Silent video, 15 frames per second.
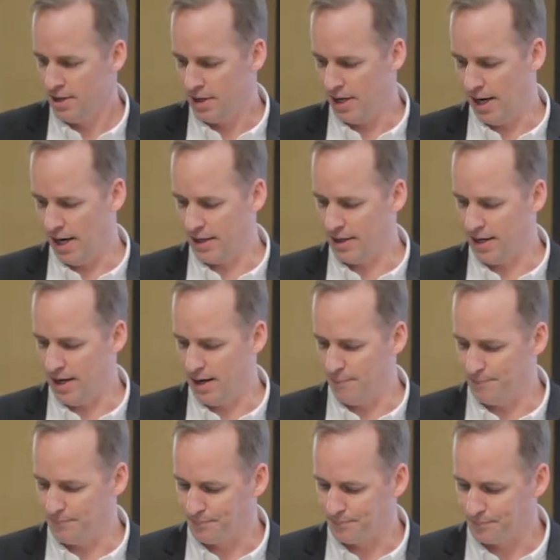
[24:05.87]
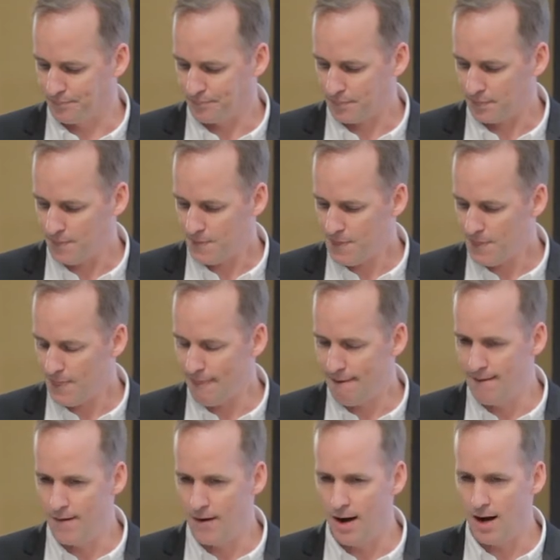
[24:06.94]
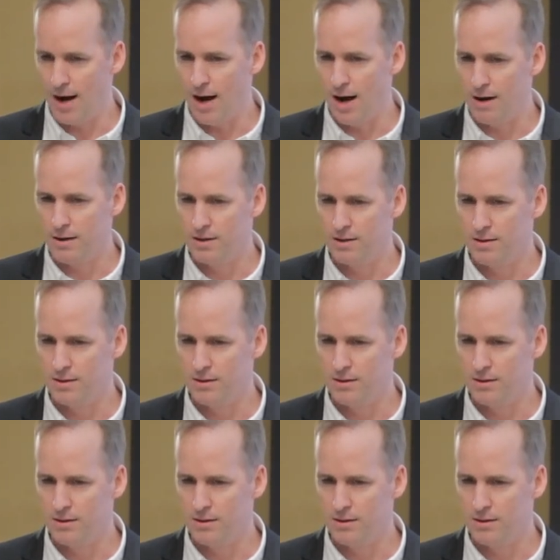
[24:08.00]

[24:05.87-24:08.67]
And um, uh,